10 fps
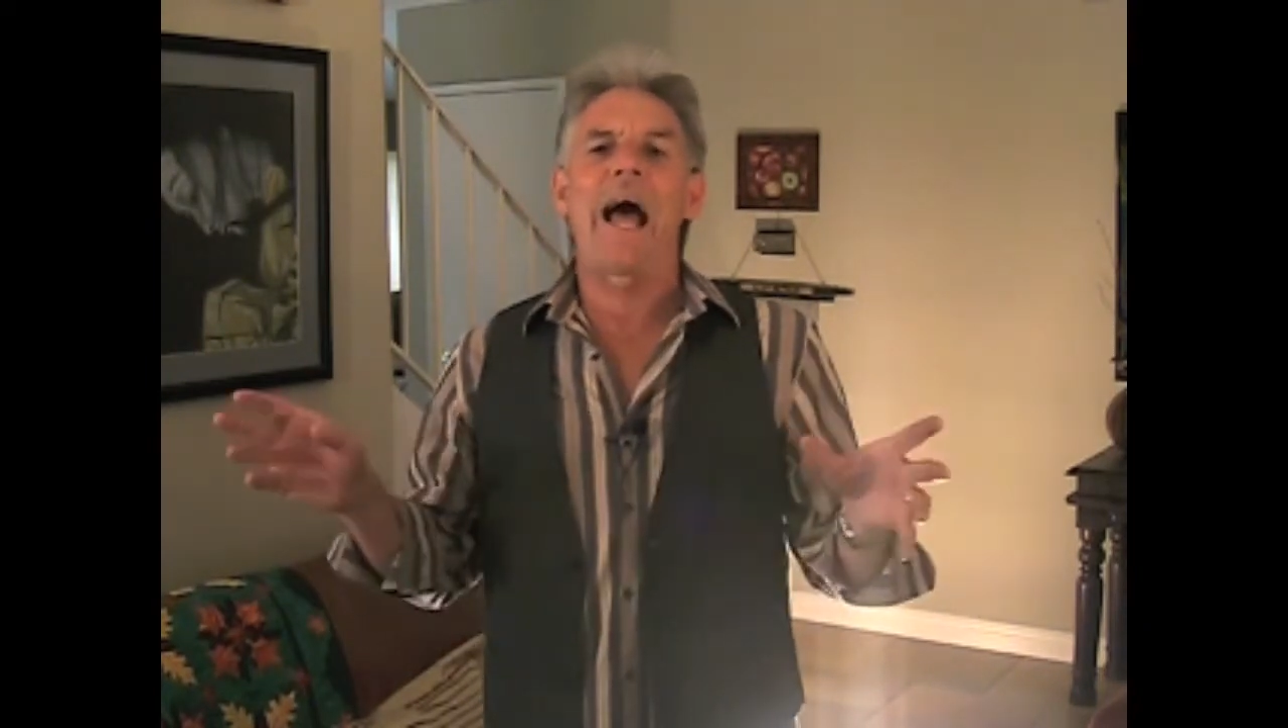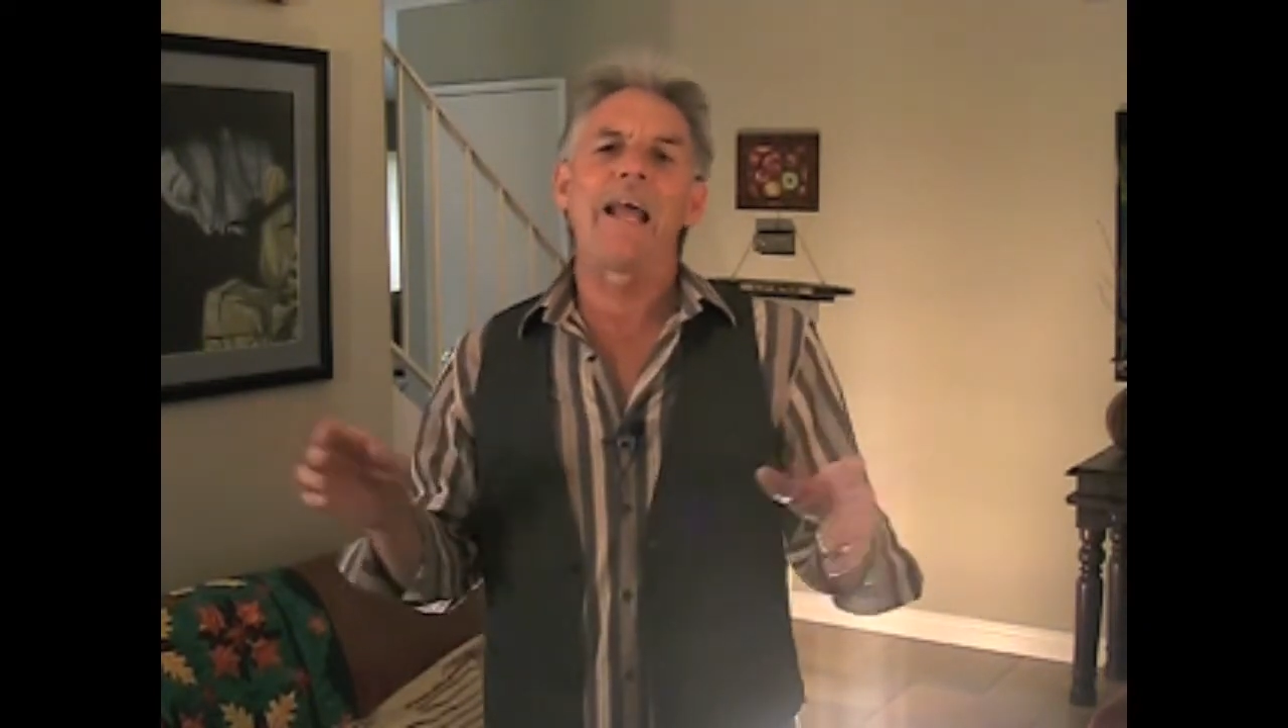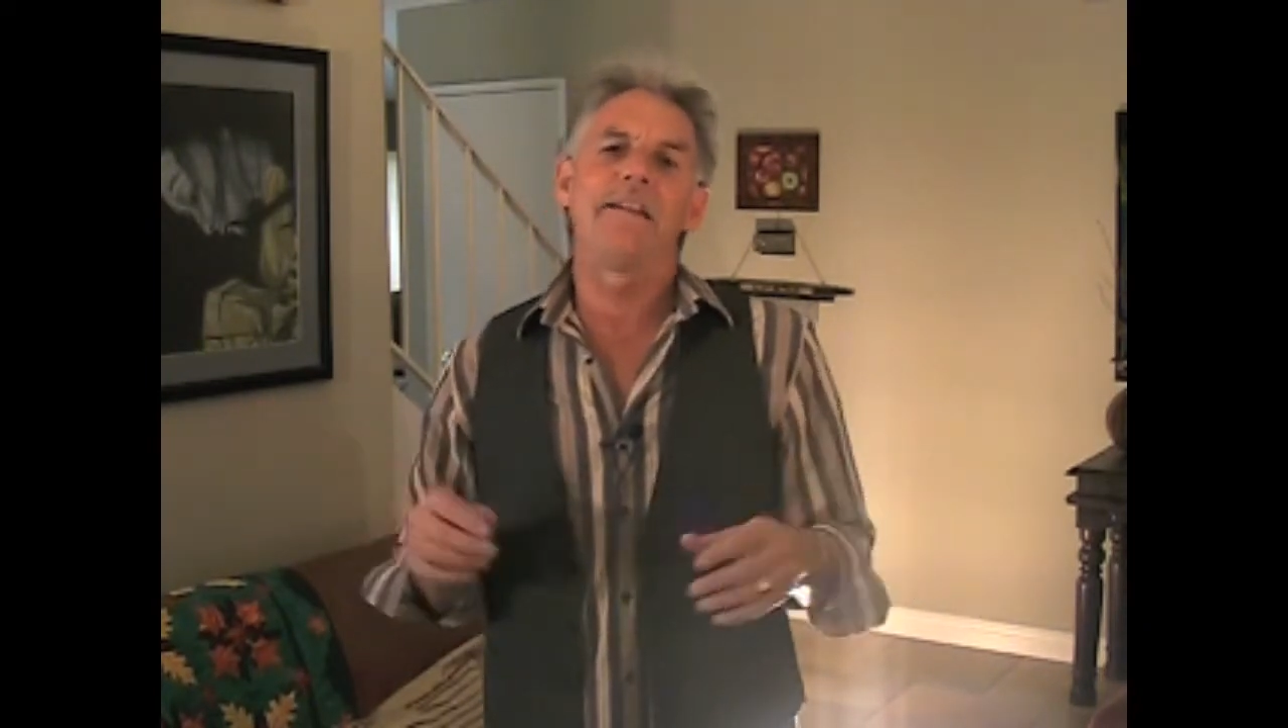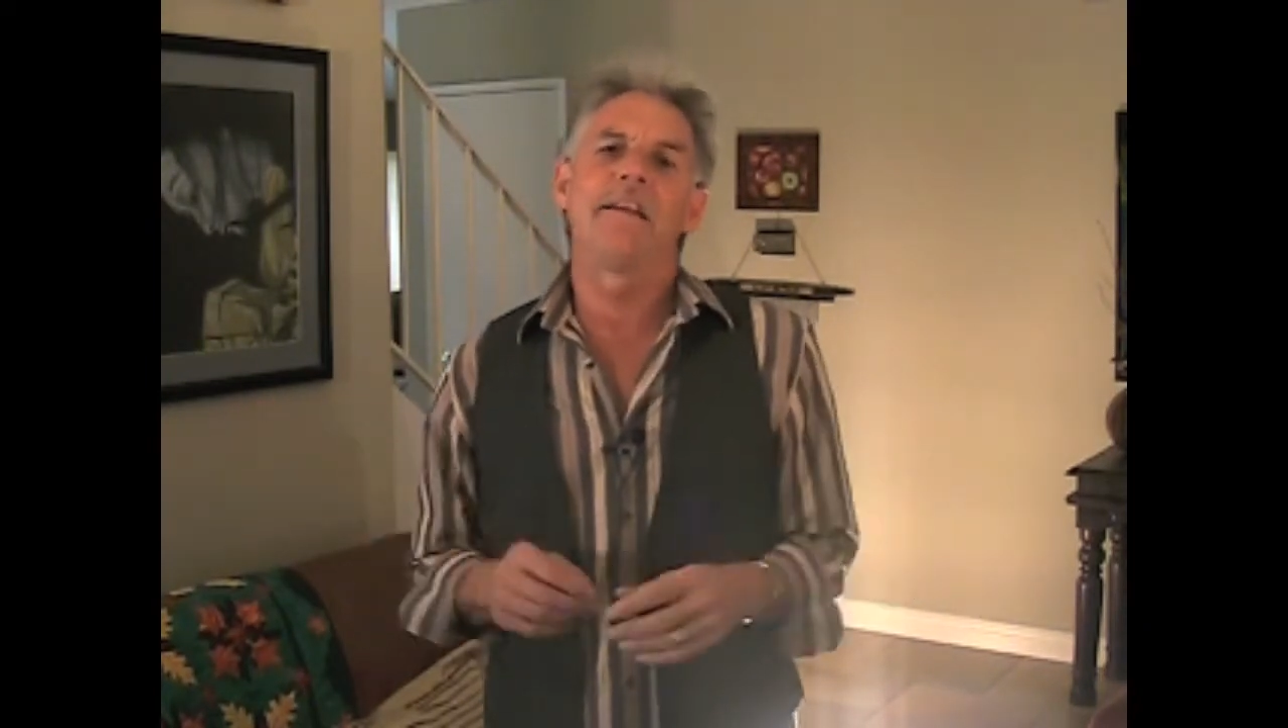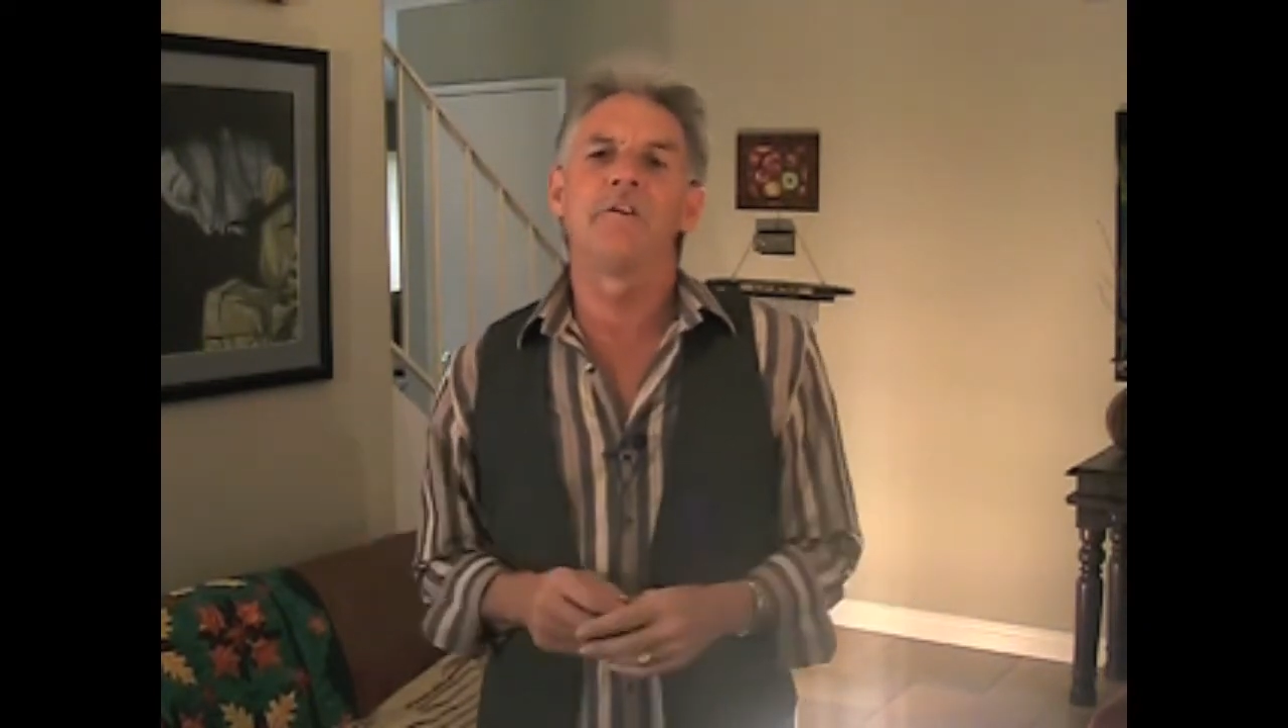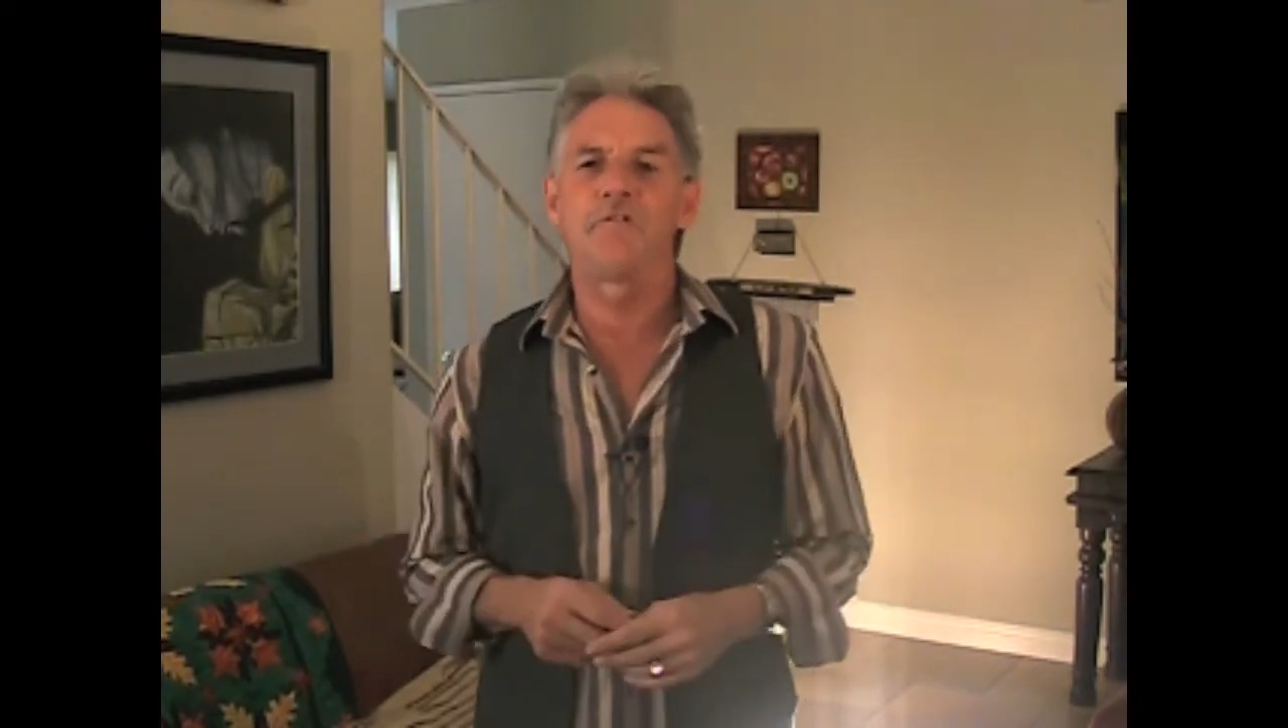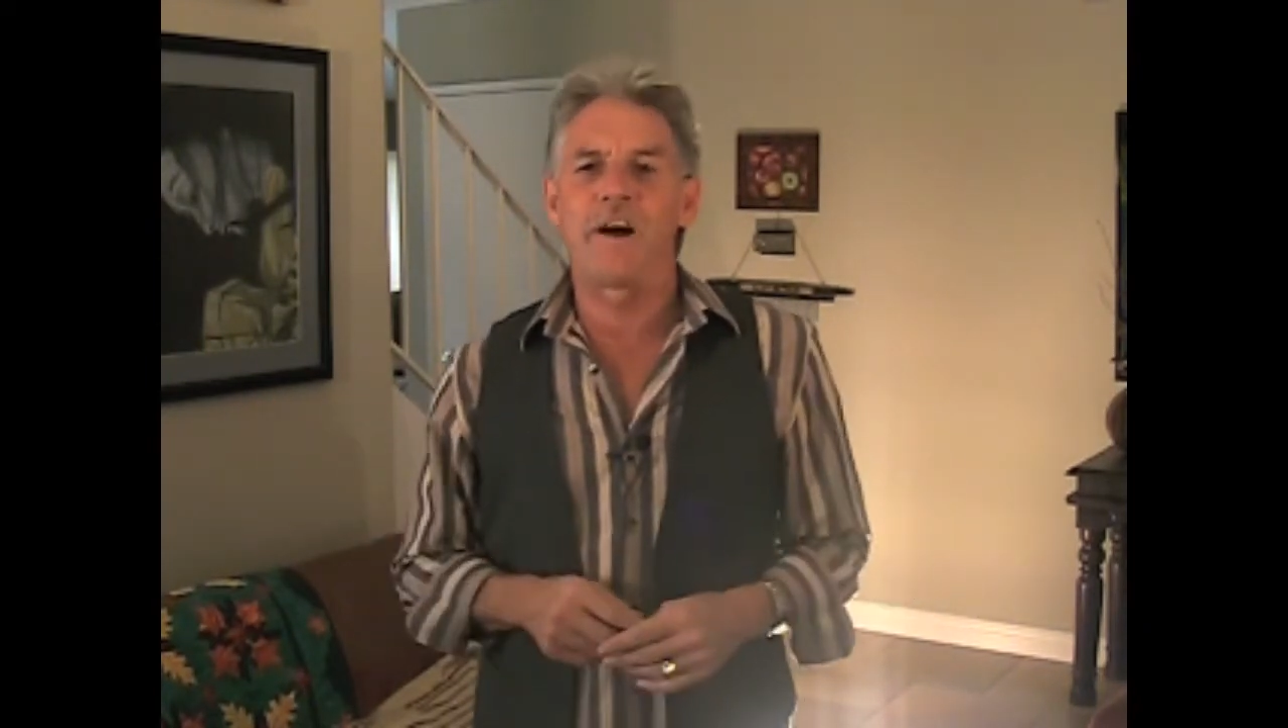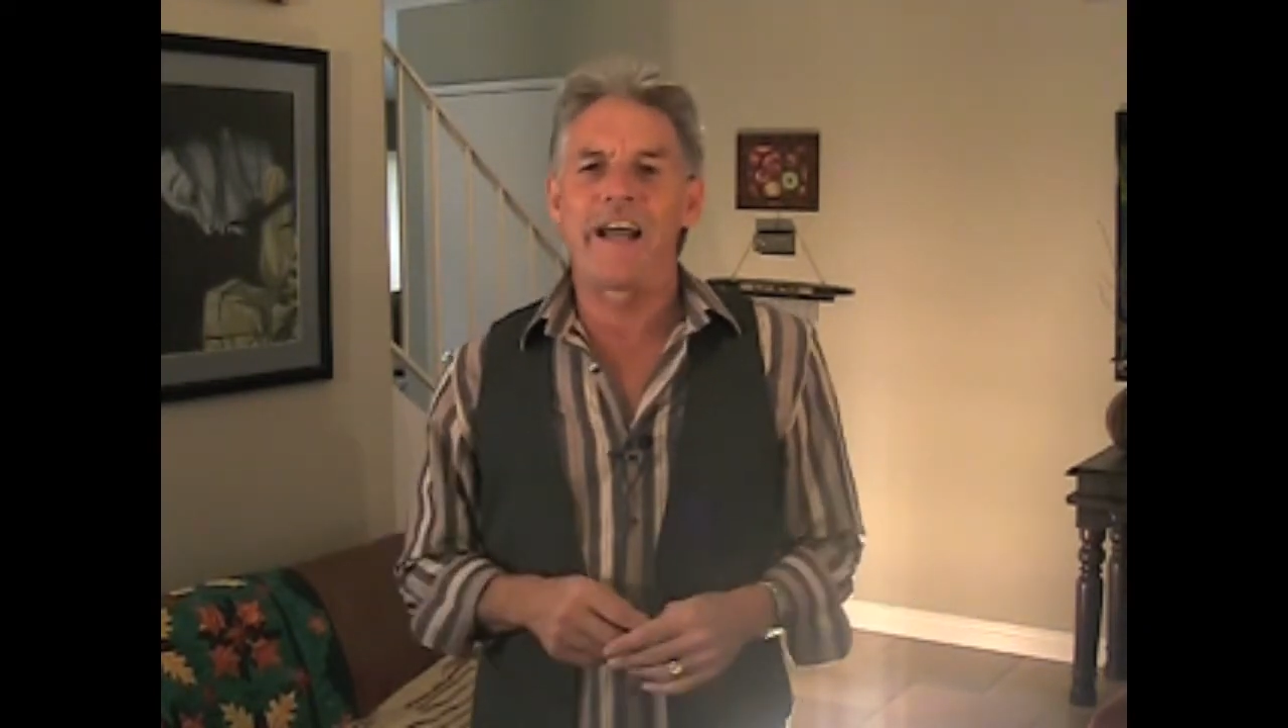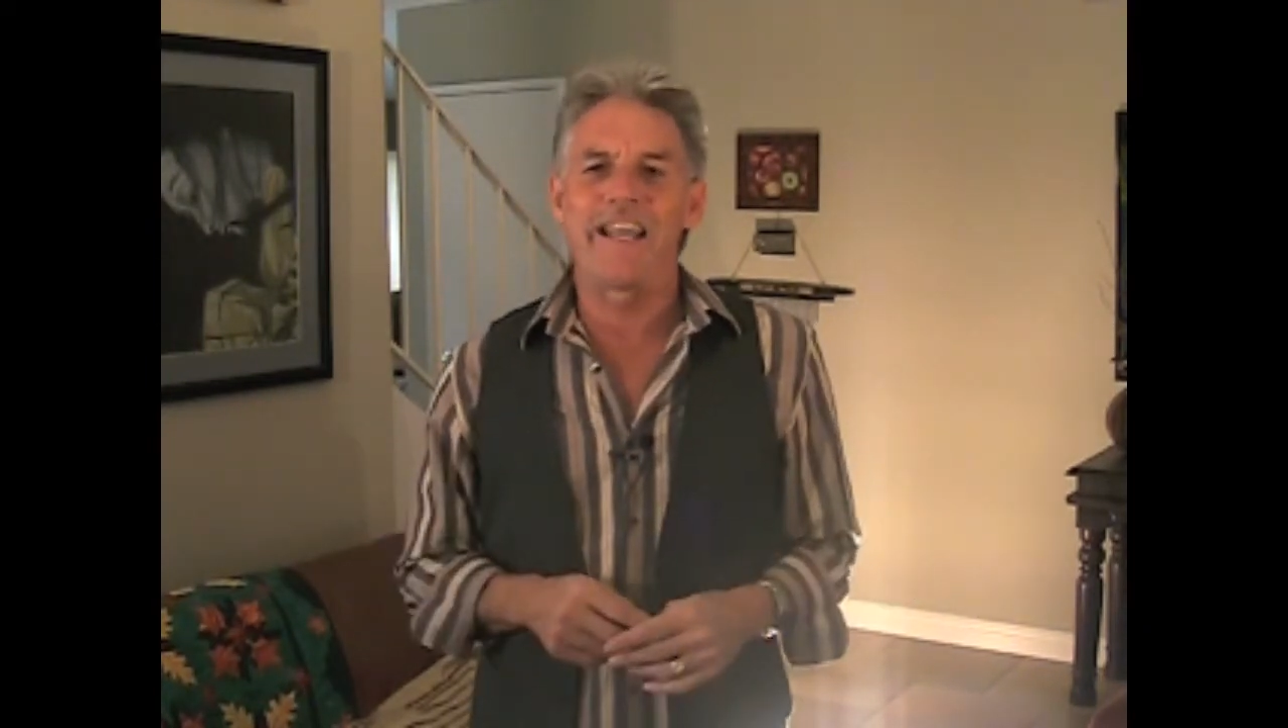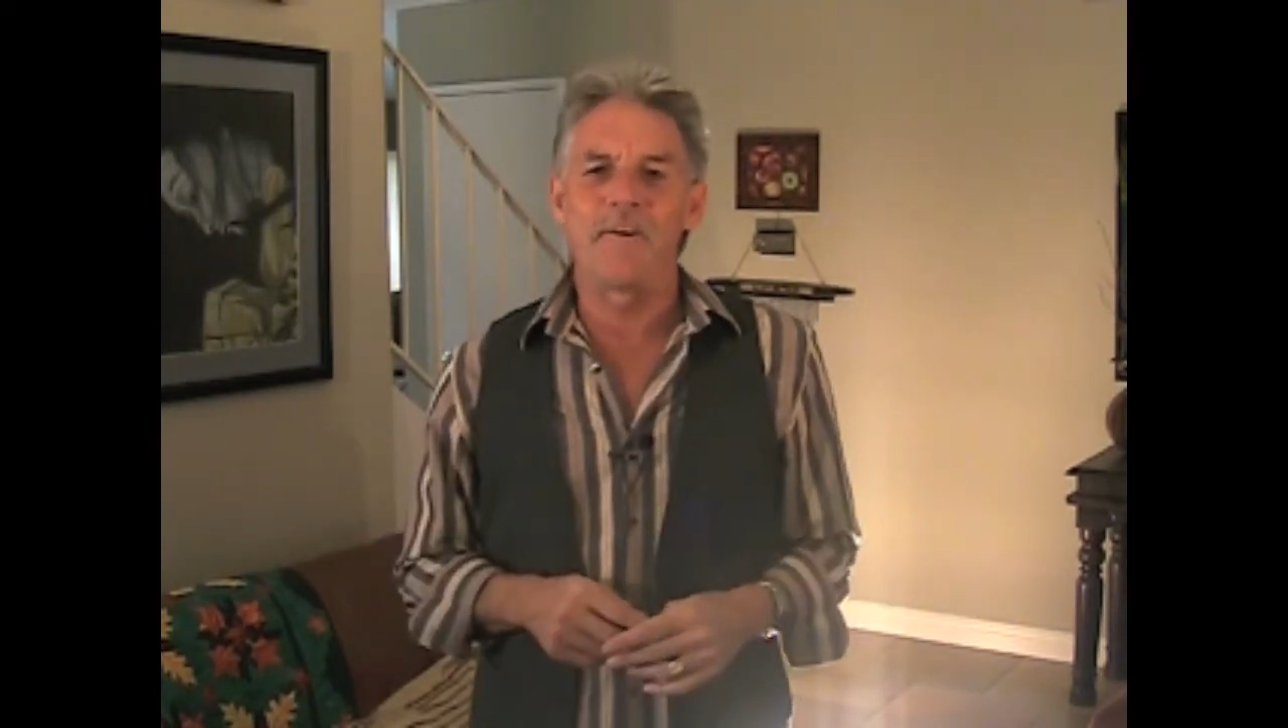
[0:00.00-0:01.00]

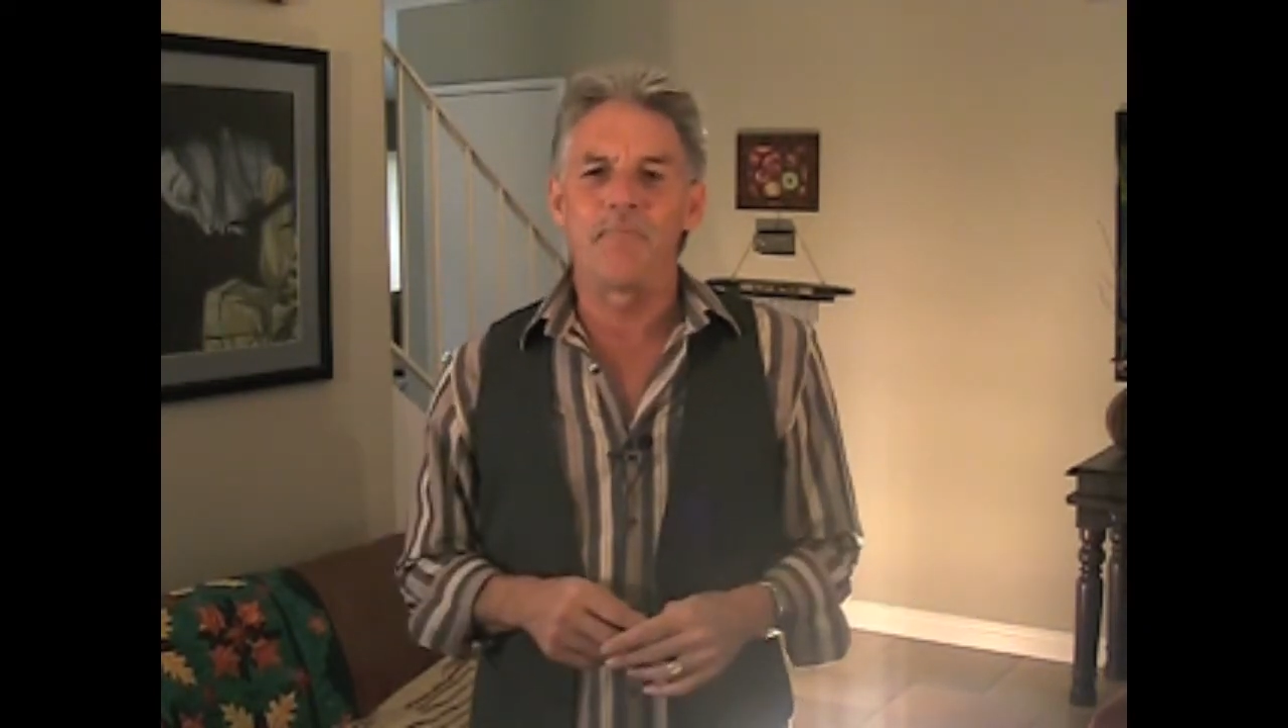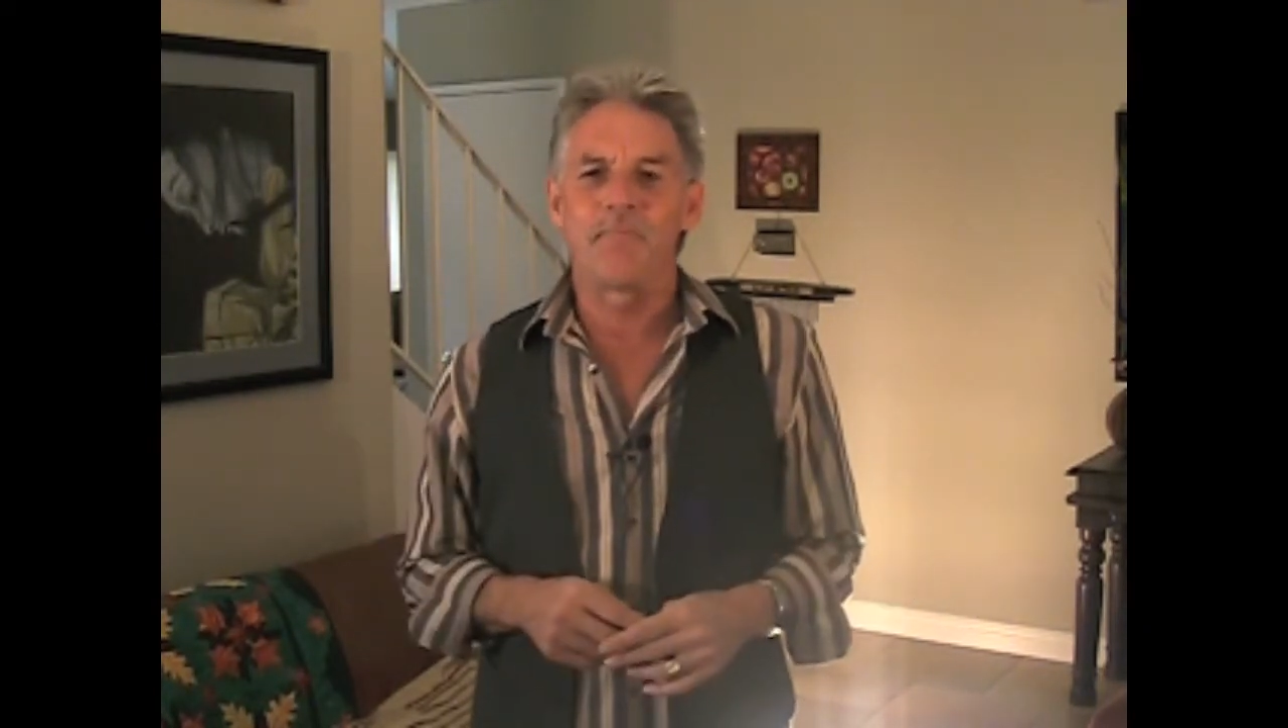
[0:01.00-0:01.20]
identify Him.